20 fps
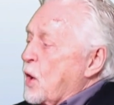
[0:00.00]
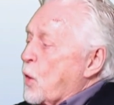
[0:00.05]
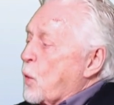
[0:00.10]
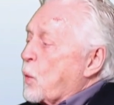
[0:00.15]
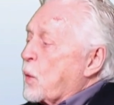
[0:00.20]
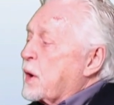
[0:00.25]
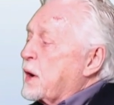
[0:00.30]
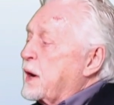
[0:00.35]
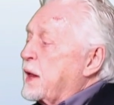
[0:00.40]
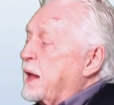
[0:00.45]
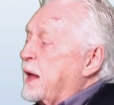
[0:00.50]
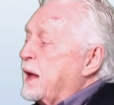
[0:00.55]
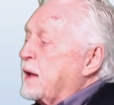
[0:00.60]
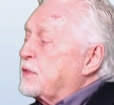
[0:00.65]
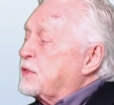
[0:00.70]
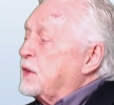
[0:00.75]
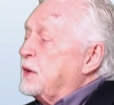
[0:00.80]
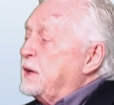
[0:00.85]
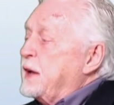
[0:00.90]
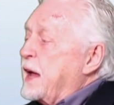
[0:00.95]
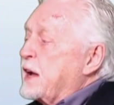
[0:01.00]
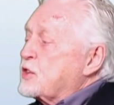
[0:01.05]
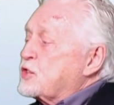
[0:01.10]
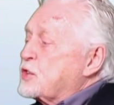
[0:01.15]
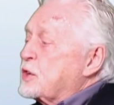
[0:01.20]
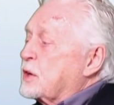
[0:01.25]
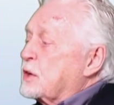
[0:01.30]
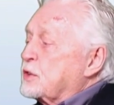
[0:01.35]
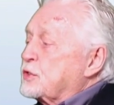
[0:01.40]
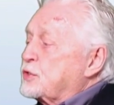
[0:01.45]
We're going to get the
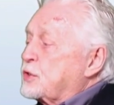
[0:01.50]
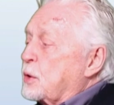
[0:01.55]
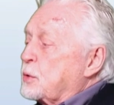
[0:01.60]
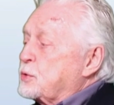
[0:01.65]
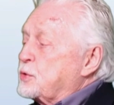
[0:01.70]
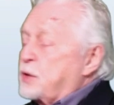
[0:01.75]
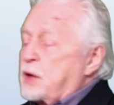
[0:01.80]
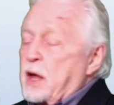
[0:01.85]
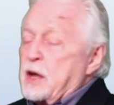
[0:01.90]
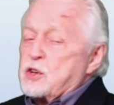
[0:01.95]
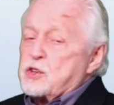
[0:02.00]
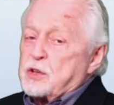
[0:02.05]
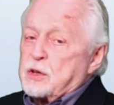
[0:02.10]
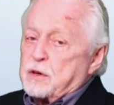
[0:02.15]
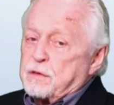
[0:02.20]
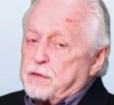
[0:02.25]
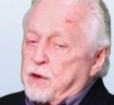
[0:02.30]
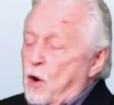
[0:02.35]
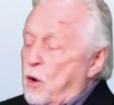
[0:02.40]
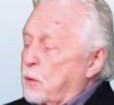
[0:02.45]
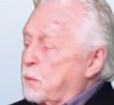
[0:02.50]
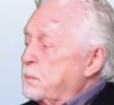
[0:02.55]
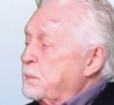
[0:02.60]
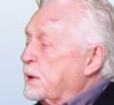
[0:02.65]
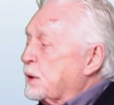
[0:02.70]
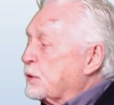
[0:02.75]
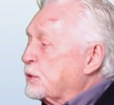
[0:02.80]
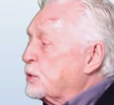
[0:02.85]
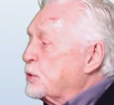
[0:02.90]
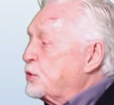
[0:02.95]
National Association of Home
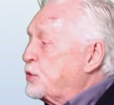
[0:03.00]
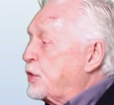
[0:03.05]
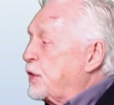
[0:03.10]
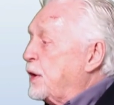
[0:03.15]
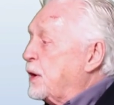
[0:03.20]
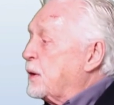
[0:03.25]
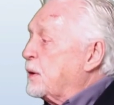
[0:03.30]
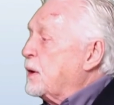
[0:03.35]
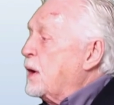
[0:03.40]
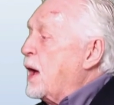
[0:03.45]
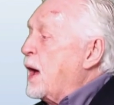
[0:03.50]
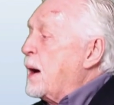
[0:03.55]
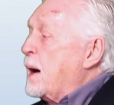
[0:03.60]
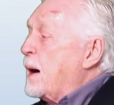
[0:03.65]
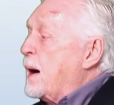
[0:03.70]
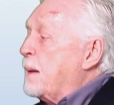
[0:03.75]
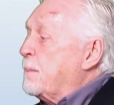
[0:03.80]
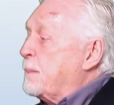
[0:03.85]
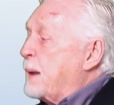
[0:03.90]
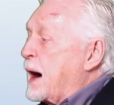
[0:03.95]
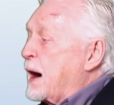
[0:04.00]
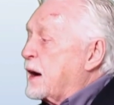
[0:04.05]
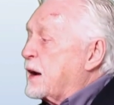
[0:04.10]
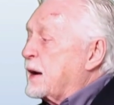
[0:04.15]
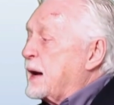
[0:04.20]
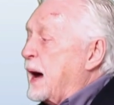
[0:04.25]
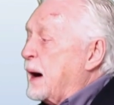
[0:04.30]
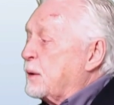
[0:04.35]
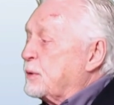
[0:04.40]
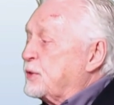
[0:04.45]
Builders, their
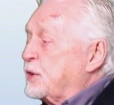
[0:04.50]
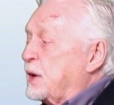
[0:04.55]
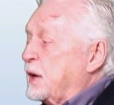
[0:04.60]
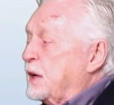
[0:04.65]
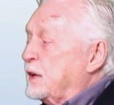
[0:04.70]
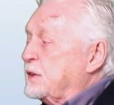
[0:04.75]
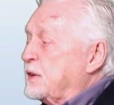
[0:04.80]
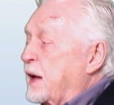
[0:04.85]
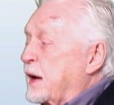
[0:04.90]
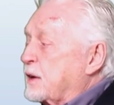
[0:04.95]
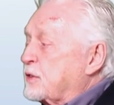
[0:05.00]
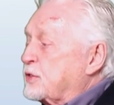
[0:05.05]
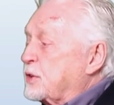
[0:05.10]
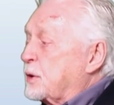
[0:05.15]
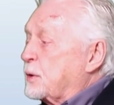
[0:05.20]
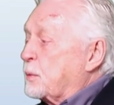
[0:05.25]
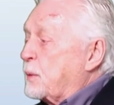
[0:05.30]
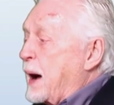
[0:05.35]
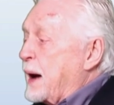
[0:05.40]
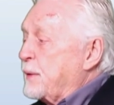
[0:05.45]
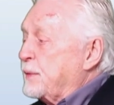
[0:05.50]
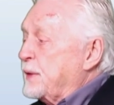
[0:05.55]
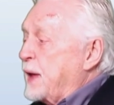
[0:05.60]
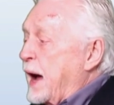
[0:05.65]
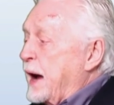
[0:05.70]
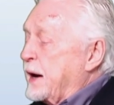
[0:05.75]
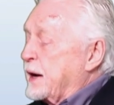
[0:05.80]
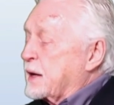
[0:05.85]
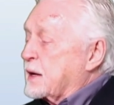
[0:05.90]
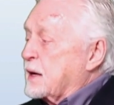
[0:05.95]
market housing index at about
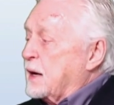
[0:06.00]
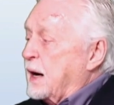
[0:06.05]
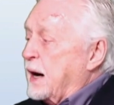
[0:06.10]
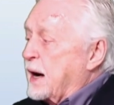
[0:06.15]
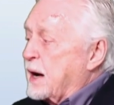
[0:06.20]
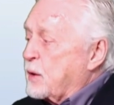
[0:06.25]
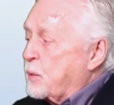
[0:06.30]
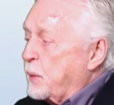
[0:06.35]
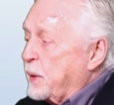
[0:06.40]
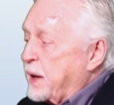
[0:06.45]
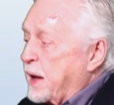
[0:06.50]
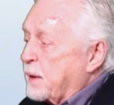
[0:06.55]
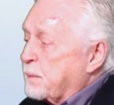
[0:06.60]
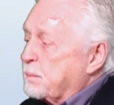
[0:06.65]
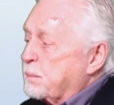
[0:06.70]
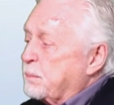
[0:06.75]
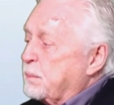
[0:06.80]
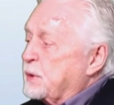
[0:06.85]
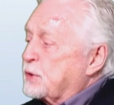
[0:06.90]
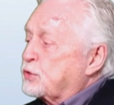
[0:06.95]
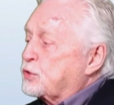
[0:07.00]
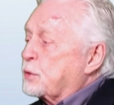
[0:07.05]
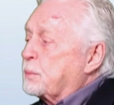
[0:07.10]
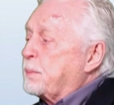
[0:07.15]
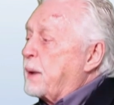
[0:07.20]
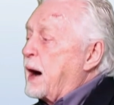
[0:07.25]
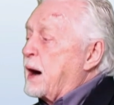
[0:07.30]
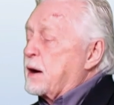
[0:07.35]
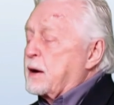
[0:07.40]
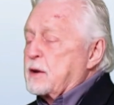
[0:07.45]
9 o'clock. We get Mr.
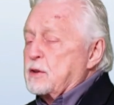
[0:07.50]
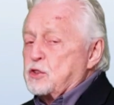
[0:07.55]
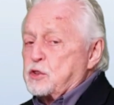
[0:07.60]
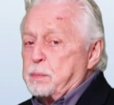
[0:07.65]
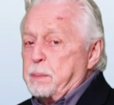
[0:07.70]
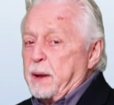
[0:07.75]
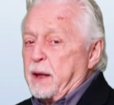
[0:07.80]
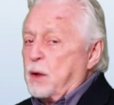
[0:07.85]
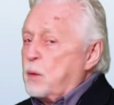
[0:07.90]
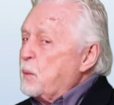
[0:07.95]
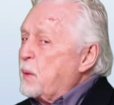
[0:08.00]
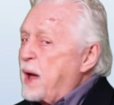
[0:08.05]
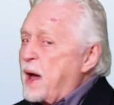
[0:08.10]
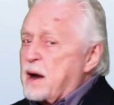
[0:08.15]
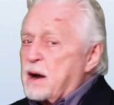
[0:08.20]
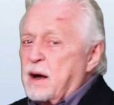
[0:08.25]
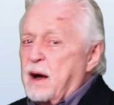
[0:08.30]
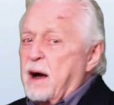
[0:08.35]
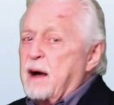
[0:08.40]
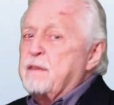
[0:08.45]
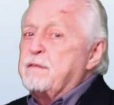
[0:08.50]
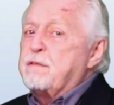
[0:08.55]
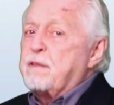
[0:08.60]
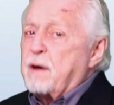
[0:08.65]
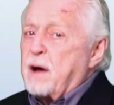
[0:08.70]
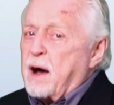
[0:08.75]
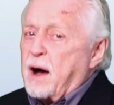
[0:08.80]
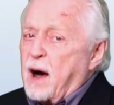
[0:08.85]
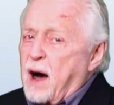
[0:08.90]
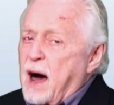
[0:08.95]
Barkin speaking. We've got
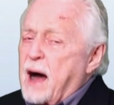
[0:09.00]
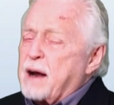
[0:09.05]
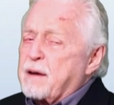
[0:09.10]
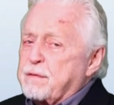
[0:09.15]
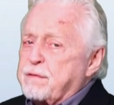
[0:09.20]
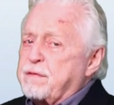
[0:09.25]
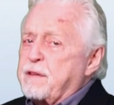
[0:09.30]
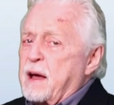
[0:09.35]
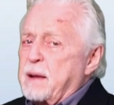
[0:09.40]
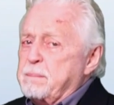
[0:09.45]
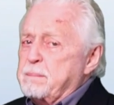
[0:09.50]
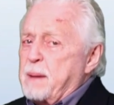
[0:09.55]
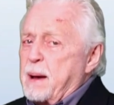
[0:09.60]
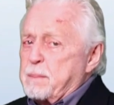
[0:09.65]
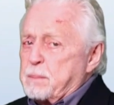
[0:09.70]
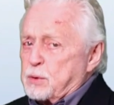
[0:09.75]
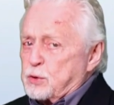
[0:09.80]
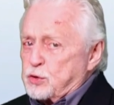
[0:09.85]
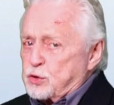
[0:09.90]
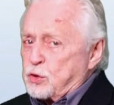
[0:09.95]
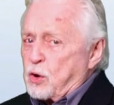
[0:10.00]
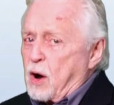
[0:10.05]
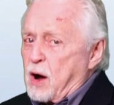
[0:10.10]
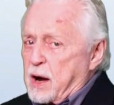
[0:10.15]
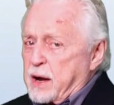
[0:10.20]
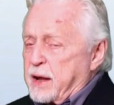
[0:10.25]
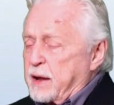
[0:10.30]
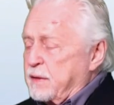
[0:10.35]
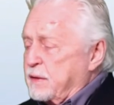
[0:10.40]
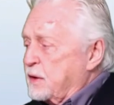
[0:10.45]
a lot of Fed members
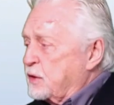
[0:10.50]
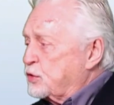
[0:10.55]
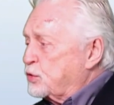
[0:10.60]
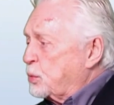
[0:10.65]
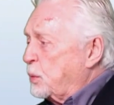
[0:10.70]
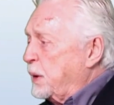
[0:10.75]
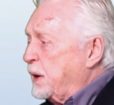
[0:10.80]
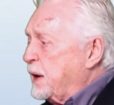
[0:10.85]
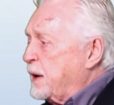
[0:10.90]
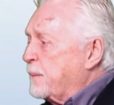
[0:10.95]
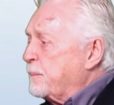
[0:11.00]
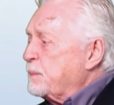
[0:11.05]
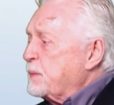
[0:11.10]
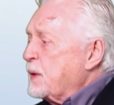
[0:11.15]
talking this week.